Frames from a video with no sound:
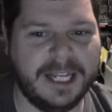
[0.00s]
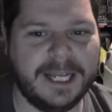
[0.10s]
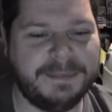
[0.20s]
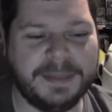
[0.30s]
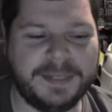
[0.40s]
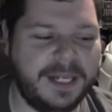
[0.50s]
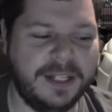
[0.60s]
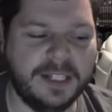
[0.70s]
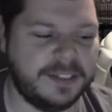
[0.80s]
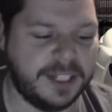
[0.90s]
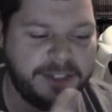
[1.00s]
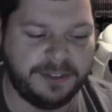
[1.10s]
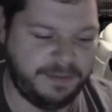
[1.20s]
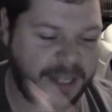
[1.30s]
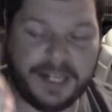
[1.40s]
kept updating the list
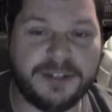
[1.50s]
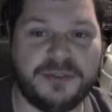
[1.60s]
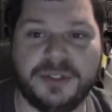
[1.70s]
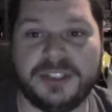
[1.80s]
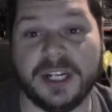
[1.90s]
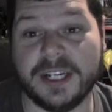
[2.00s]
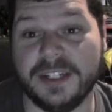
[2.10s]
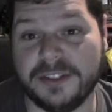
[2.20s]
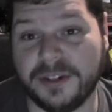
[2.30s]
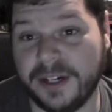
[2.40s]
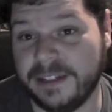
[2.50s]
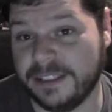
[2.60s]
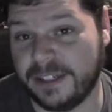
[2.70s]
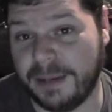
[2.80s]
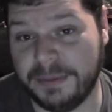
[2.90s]
because they just were stuck in the store and
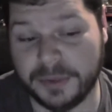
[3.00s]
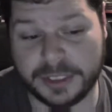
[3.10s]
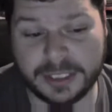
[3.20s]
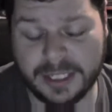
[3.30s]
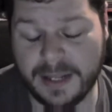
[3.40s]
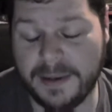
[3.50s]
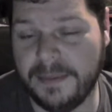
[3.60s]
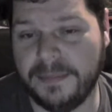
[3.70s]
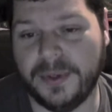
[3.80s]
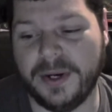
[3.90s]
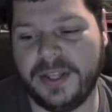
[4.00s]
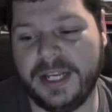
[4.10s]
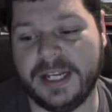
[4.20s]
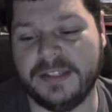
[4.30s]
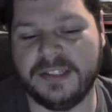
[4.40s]
just grabbing more more
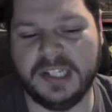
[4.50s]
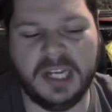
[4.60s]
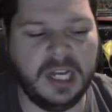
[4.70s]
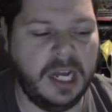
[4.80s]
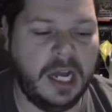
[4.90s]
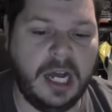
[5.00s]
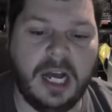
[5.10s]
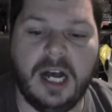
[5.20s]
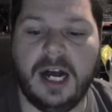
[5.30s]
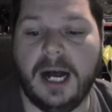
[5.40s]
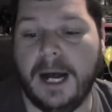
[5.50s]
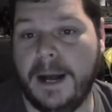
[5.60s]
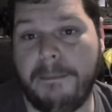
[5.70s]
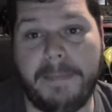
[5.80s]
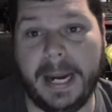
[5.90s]
things.
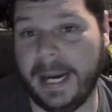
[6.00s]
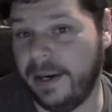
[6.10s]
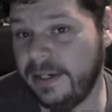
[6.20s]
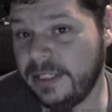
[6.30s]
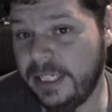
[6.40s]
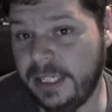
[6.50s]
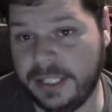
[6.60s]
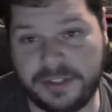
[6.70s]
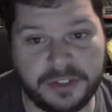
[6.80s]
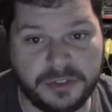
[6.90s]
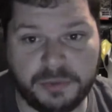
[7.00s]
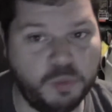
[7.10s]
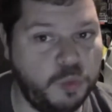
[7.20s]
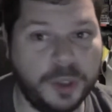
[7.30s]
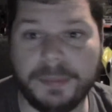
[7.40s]
Apparently, this is
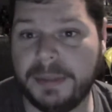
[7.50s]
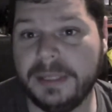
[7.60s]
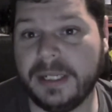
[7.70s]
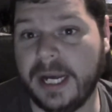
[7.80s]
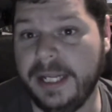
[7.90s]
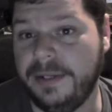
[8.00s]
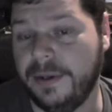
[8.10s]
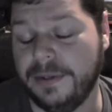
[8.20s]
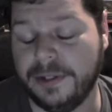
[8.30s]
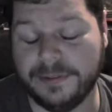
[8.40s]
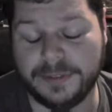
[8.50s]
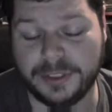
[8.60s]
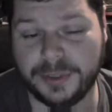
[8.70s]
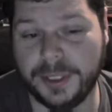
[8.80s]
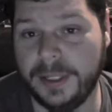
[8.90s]
rumor mill. I don't know for
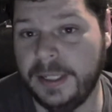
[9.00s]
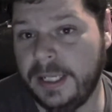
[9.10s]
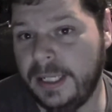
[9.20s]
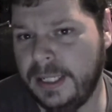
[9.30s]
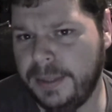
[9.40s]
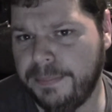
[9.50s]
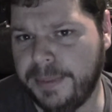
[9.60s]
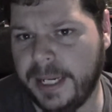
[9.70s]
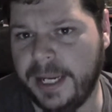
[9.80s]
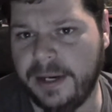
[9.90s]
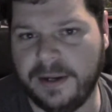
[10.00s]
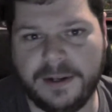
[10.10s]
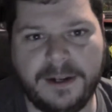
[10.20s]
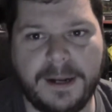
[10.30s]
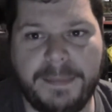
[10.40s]
sure, but
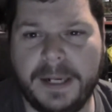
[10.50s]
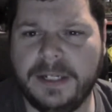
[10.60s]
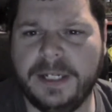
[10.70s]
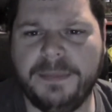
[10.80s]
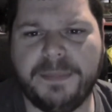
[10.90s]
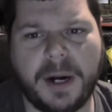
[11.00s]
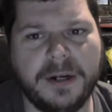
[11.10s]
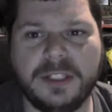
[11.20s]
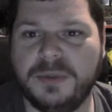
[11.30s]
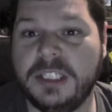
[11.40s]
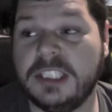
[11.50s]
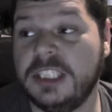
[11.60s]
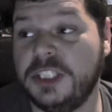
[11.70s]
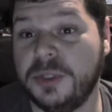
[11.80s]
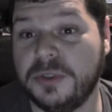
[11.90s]
apparently part of the
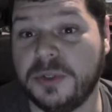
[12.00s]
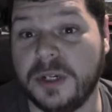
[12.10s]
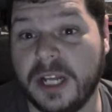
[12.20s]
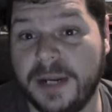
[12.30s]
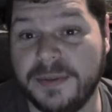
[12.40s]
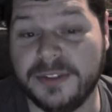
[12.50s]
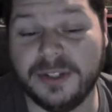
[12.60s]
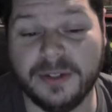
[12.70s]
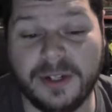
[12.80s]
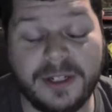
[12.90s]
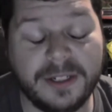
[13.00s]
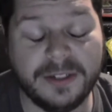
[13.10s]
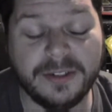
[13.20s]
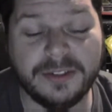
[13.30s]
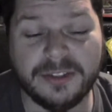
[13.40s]
reason the show store line was so long
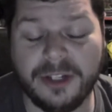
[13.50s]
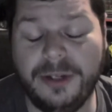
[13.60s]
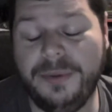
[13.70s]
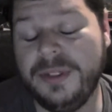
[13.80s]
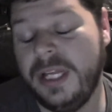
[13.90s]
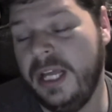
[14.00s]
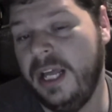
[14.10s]
slow.